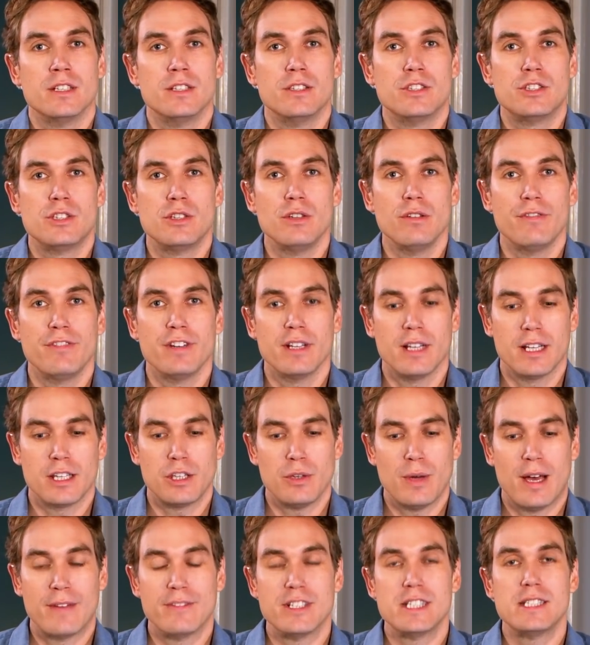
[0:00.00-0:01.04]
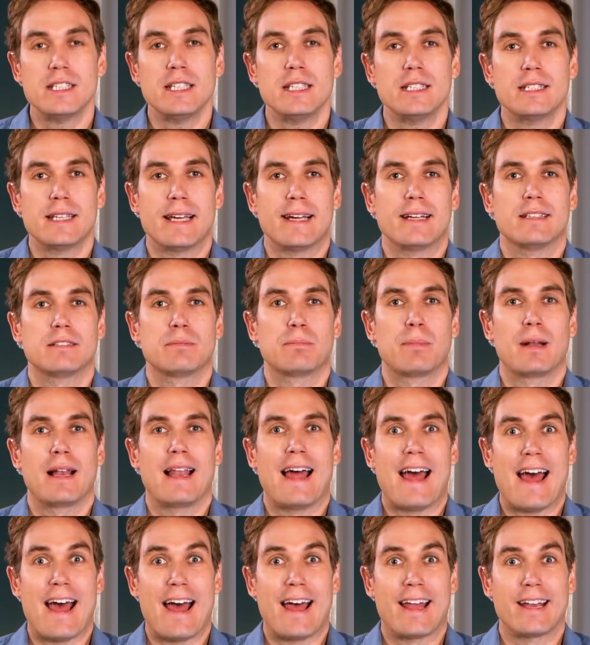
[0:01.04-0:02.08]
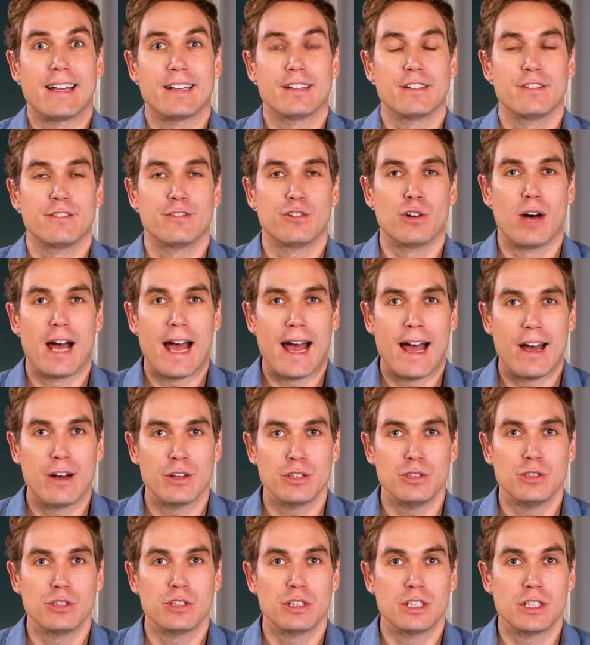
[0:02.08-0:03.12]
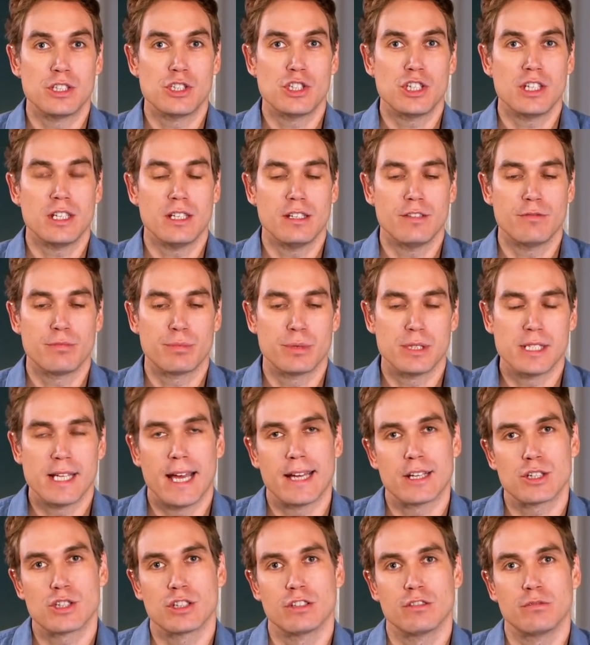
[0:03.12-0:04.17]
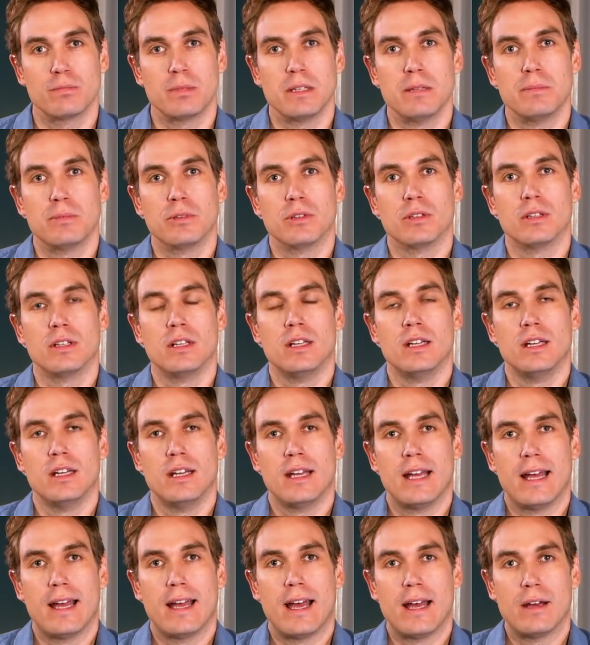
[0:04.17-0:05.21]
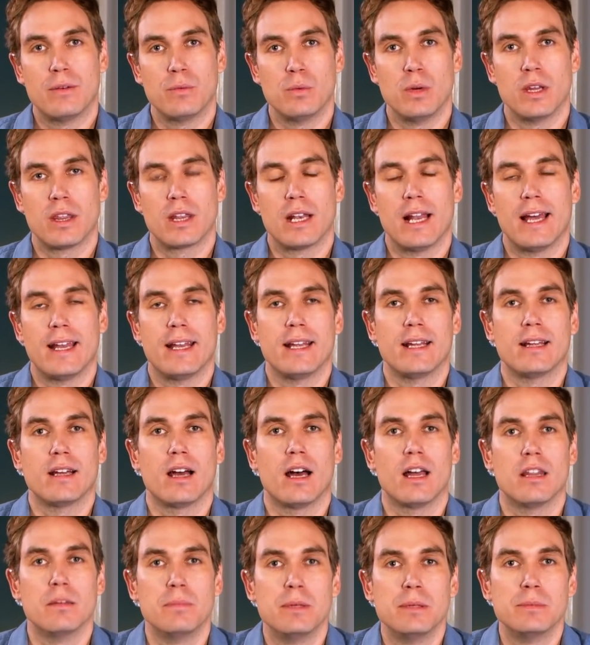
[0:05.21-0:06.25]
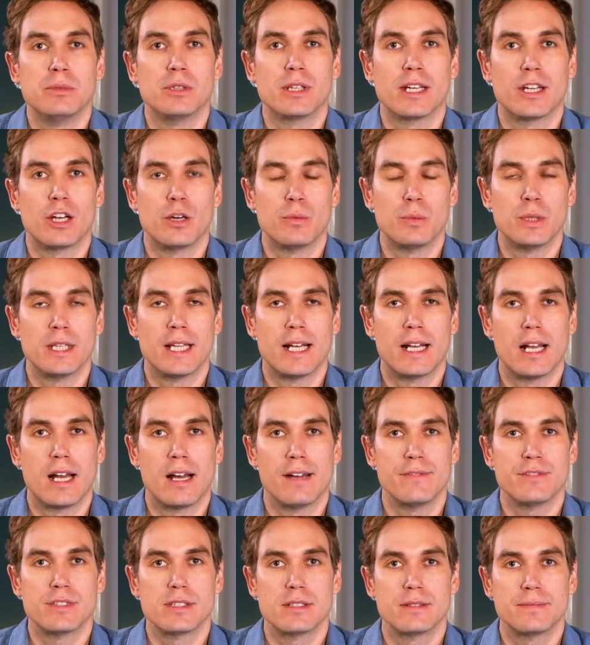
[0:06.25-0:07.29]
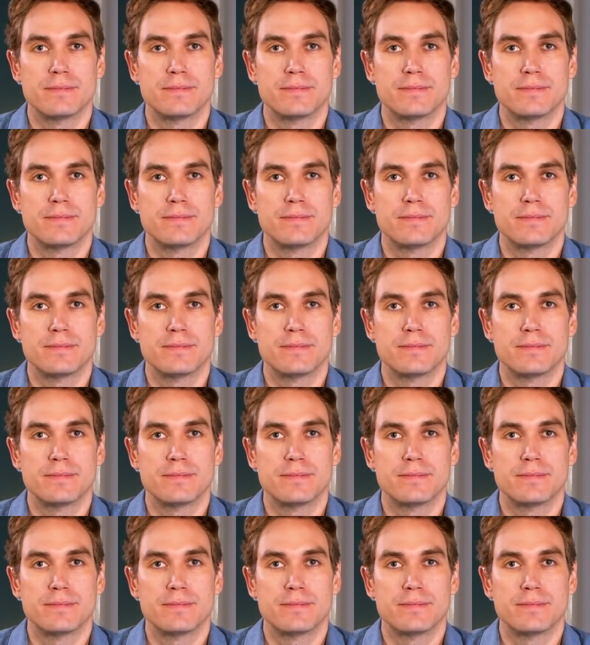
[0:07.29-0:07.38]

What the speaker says: Do you feel like you have a detailed plan for how you could achieve protection of people with letting other people get on with their lives?